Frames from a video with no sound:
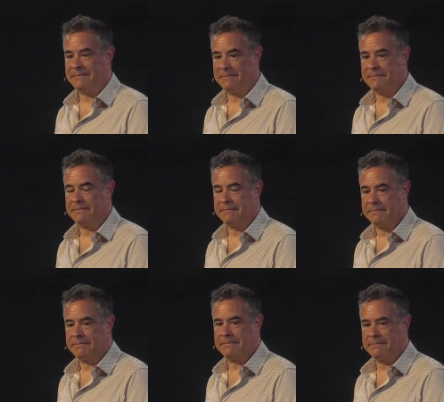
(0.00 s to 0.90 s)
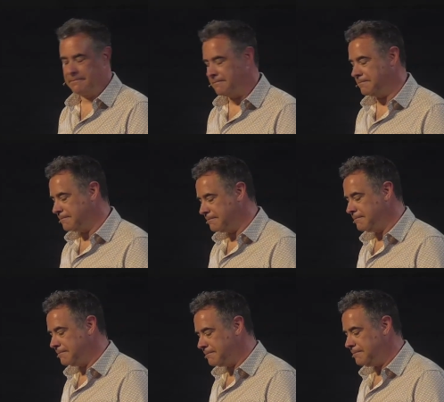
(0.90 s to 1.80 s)

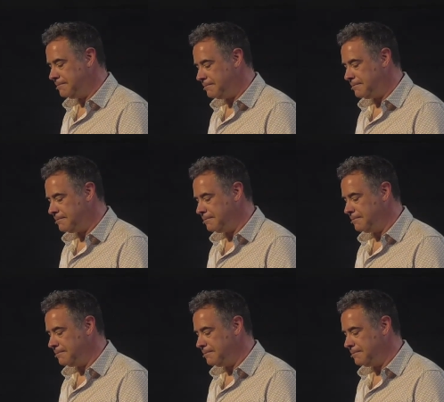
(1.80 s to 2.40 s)
Nothing is said.